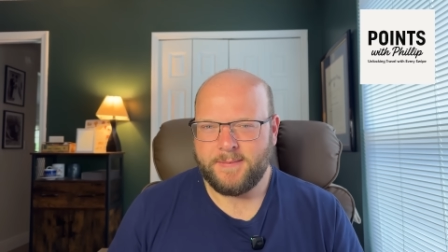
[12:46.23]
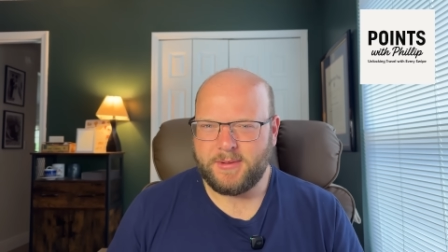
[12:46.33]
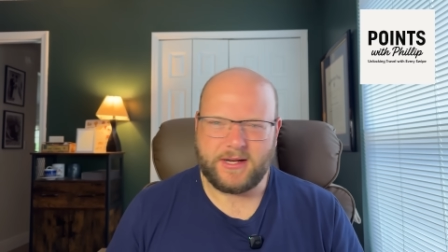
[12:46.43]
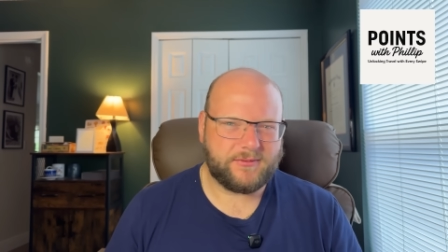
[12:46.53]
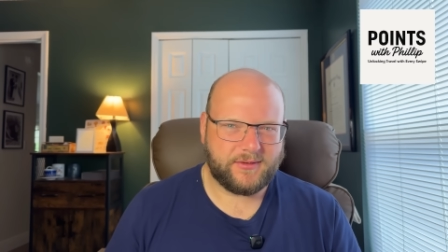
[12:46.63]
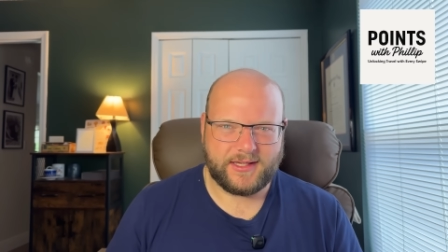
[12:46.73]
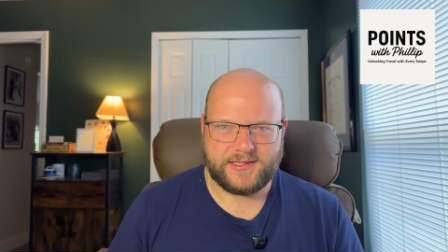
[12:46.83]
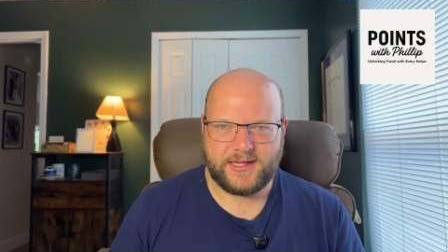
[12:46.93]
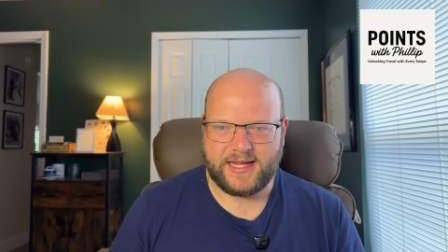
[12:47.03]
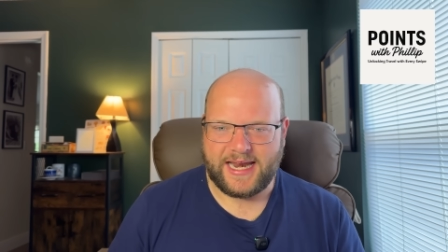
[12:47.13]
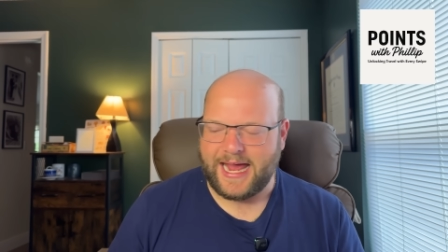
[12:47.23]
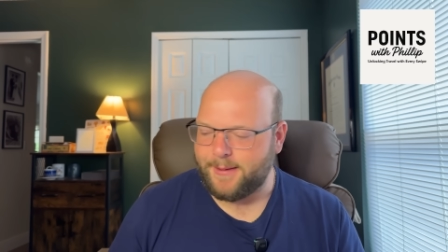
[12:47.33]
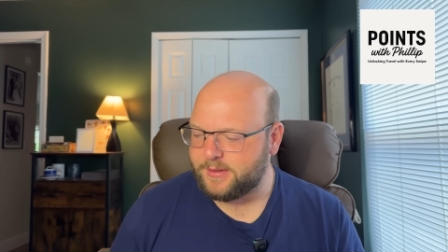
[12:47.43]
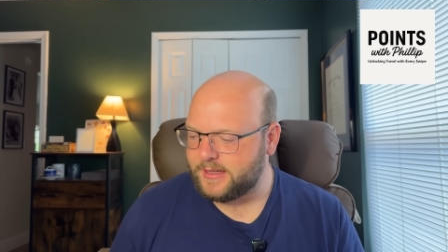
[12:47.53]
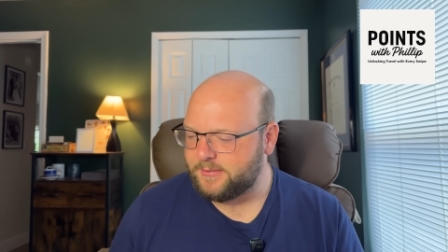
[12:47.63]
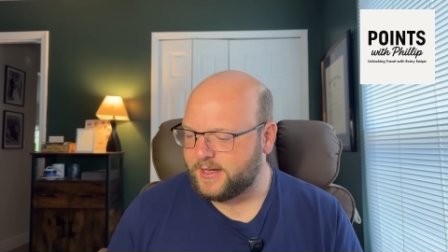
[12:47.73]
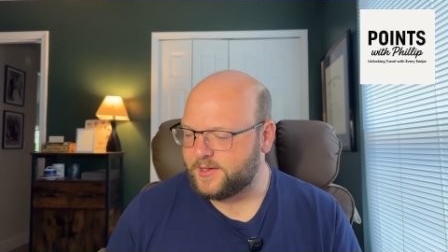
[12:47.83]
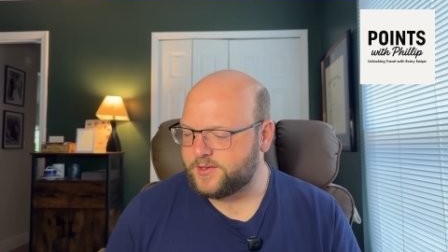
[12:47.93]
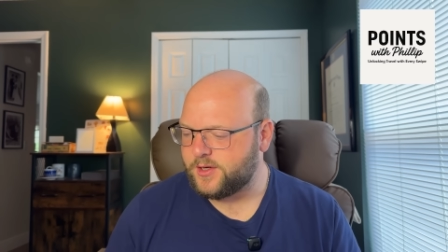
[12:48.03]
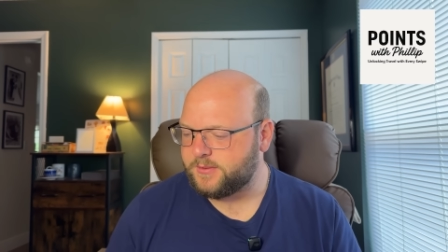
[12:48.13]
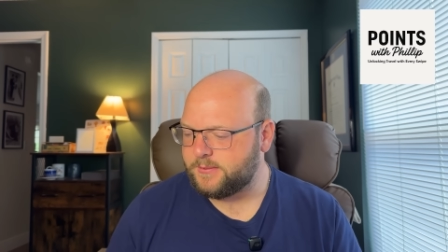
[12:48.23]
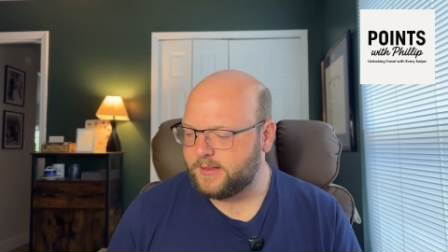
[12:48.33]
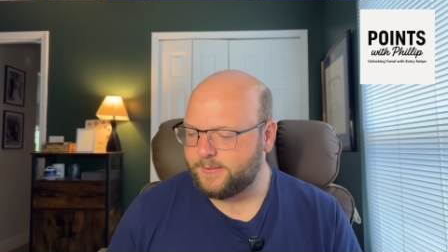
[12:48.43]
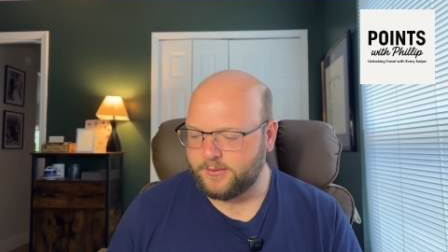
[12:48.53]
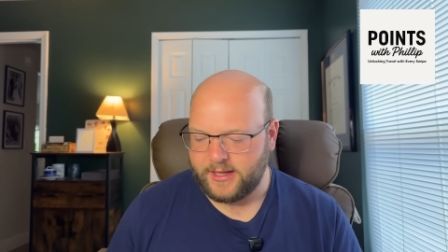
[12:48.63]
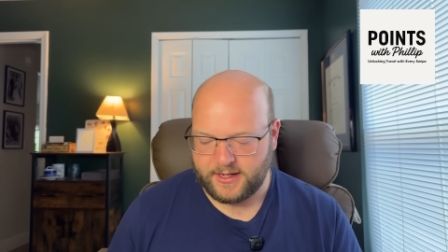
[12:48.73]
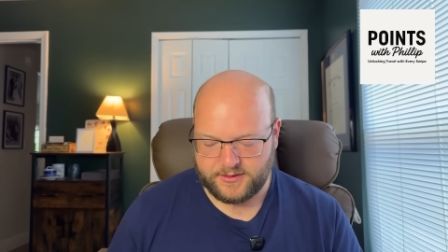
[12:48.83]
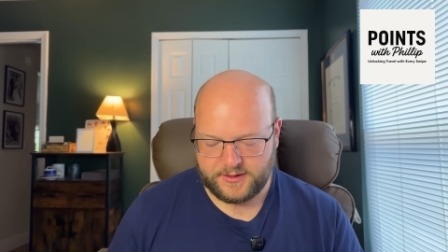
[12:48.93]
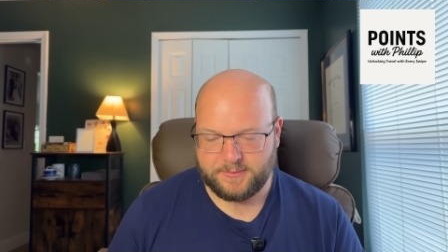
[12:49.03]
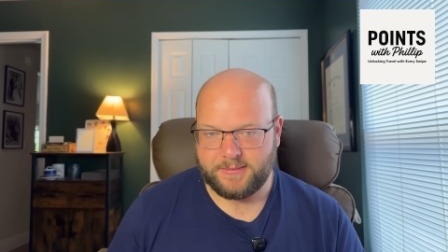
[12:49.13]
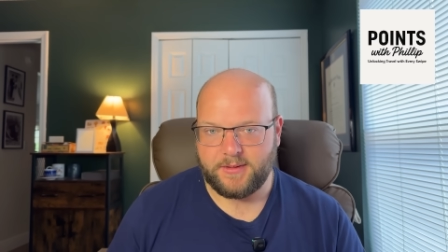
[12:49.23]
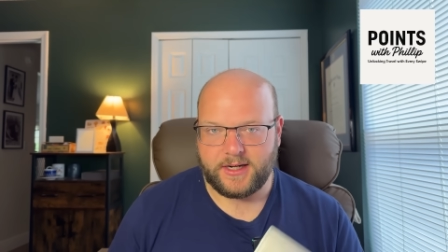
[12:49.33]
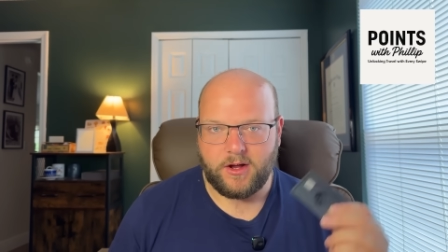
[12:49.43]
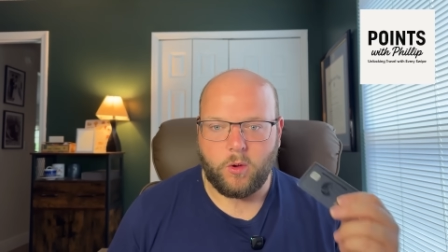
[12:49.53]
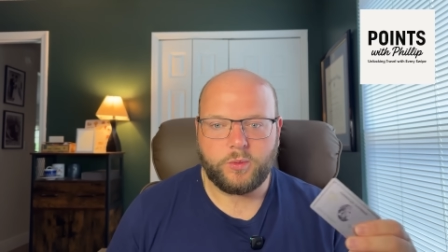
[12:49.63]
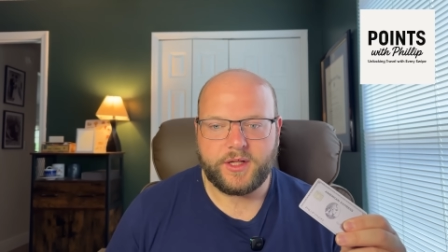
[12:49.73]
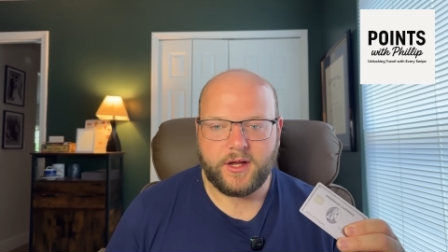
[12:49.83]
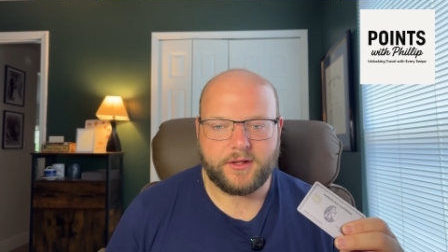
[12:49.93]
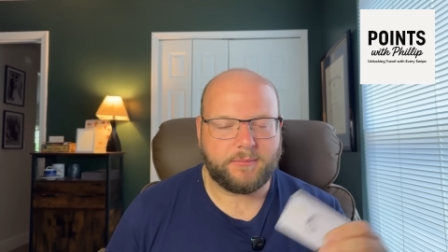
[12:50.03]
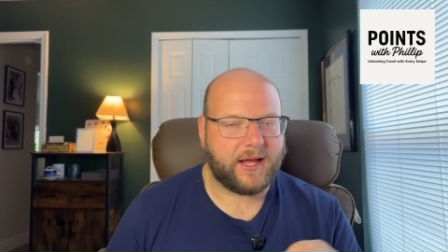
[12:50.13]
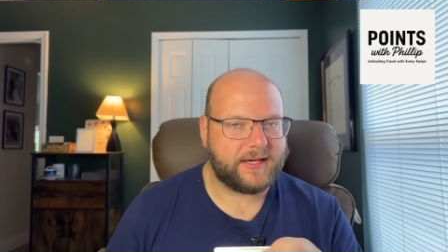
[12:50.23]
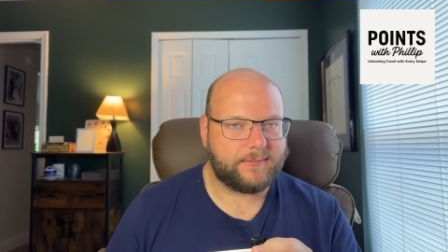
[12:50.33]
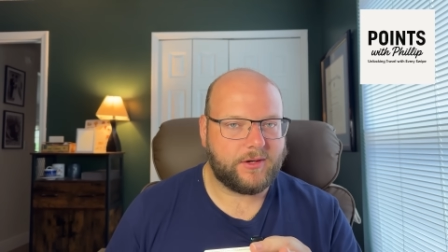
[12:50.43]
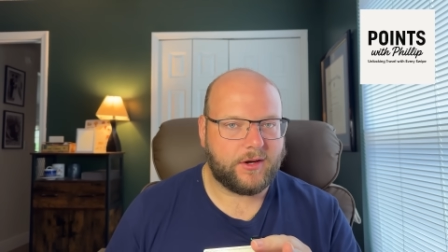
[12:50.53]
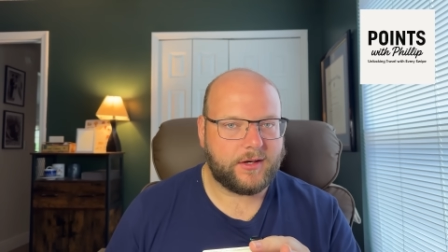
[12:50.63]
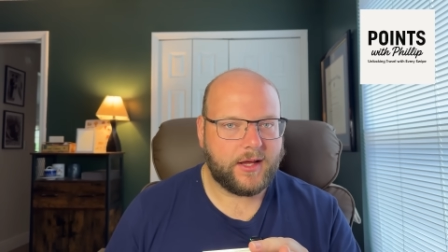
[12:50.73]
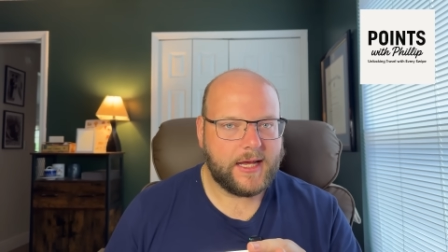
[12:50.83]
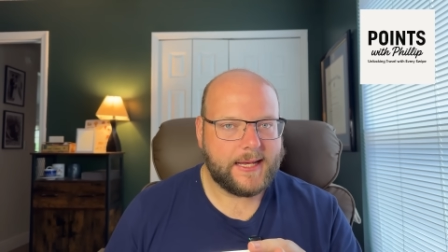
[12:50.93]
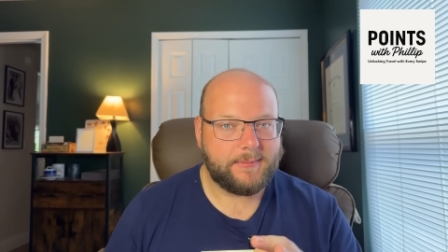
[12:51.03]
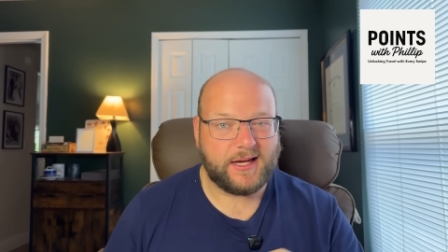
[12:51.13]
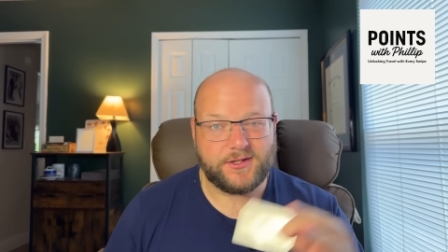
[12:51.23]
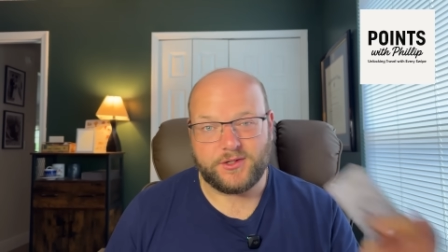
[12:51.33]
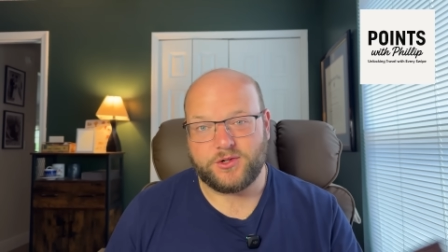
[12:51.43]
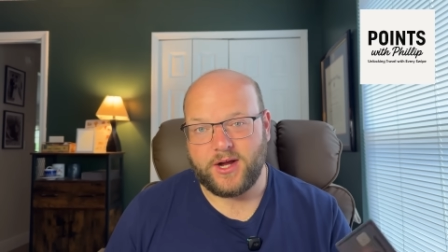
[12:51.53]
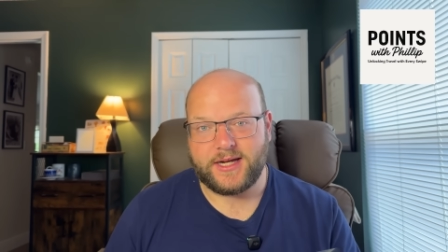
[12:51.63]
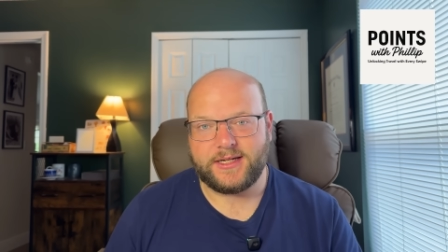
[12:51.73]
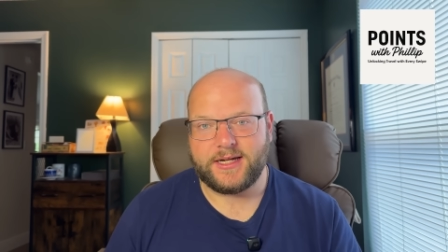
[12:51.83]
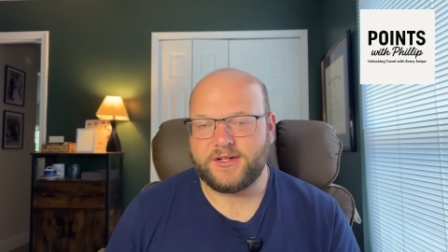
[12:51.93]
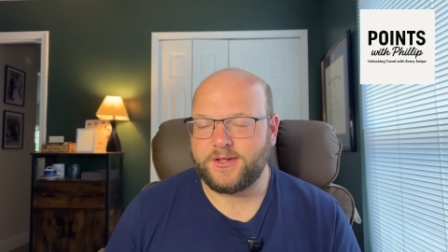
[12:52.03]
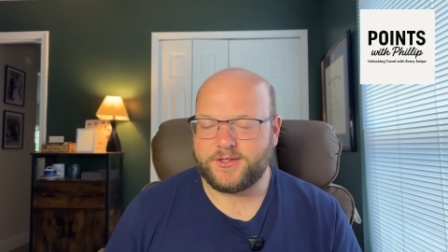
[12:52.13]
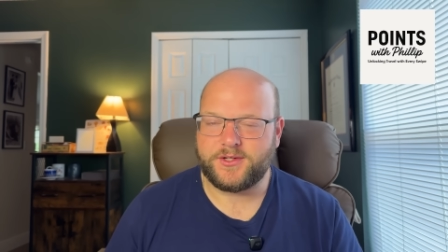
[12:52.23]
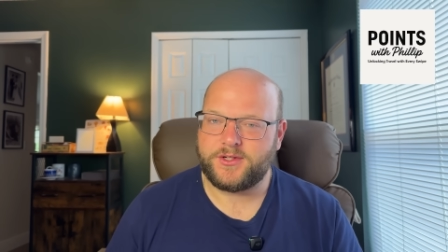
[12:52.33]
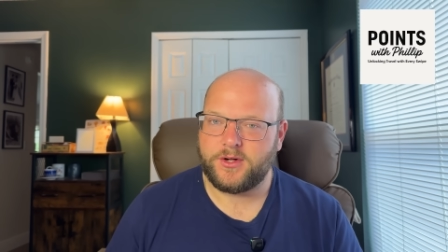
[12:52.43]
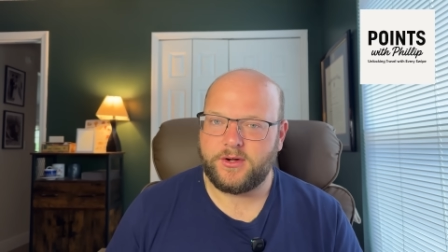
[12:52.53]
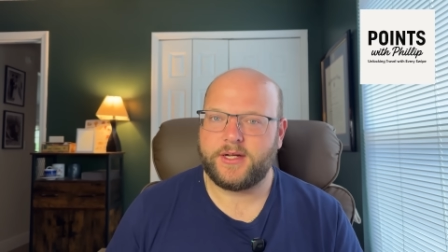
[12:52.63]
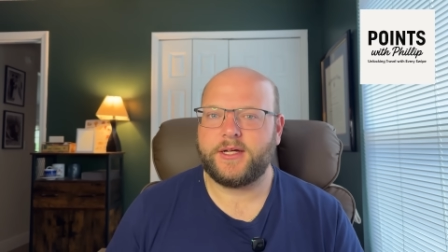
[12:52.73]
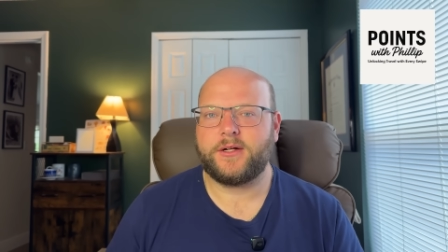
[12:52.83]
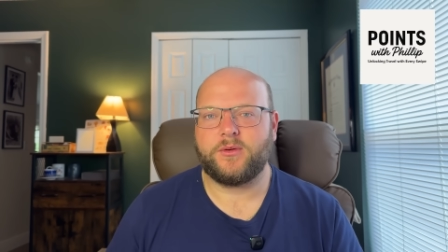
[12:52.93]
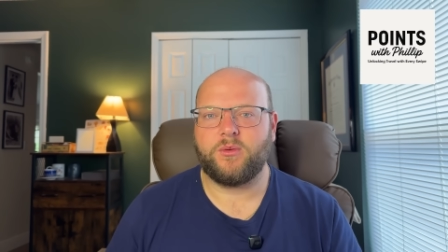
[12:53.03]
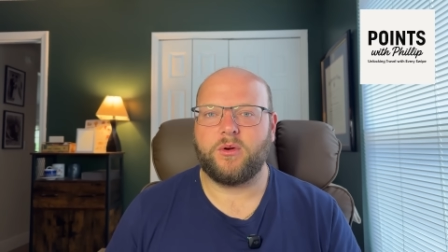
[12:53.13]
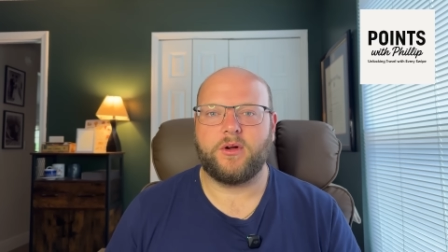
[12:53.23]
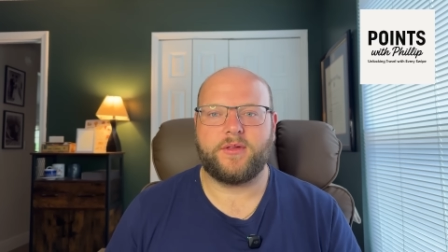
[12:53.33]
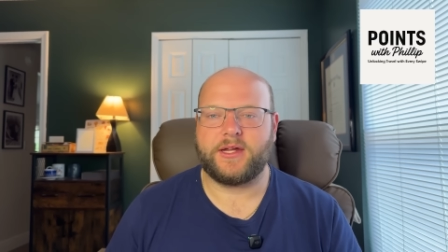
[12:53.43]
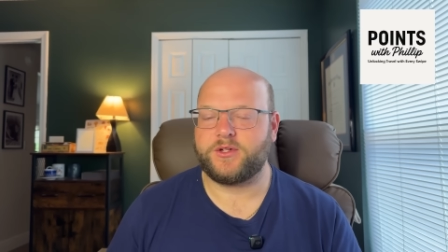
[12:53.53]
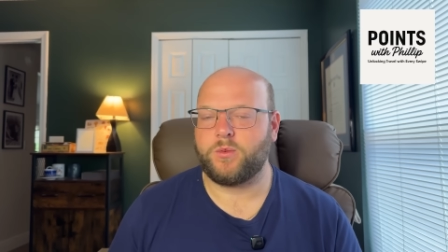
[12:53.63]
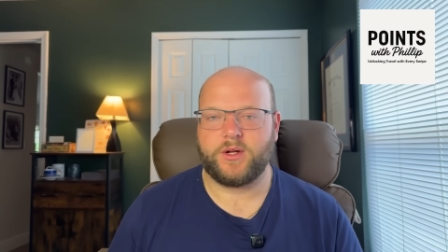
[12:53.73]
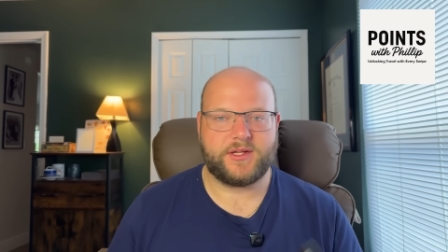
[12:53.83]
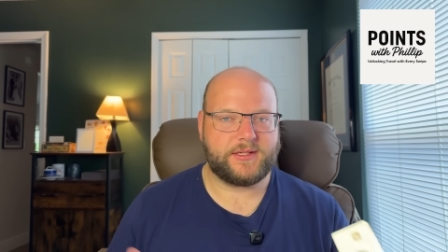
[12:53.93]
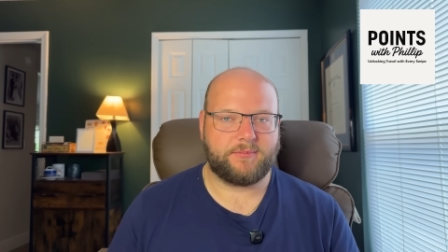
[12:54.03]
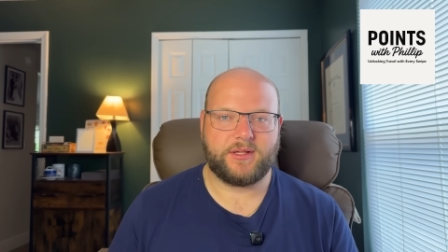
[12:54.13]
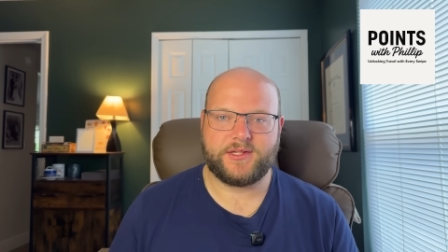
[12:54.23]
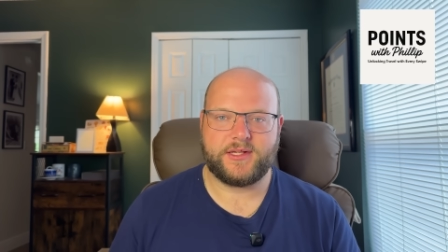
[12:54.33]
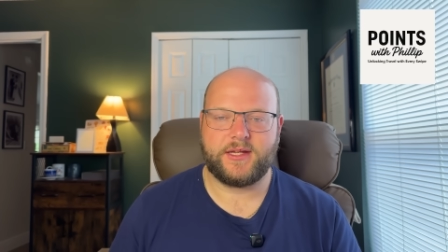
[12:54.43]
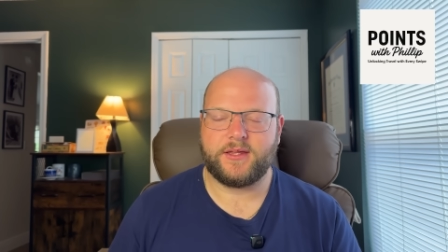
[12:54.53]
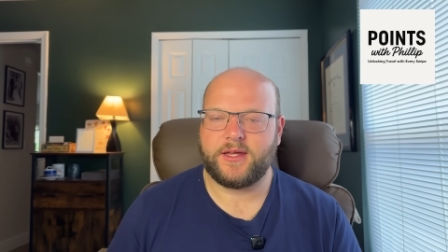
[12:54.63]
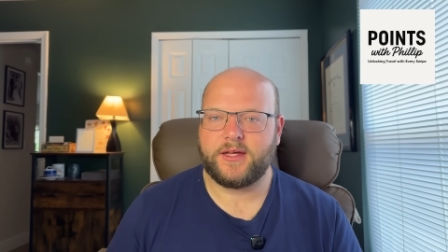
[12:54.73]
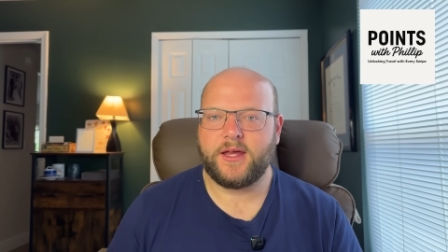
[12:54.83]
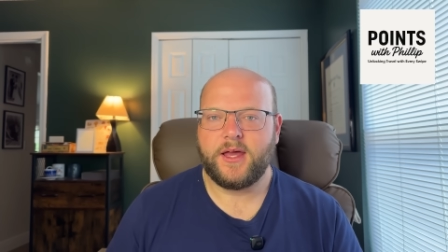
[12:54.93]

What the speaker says: but I don't really see that happening because so many people actually spend money only on their Platinum card because they're trying to get to the Centurion or they just want a simplicity thing.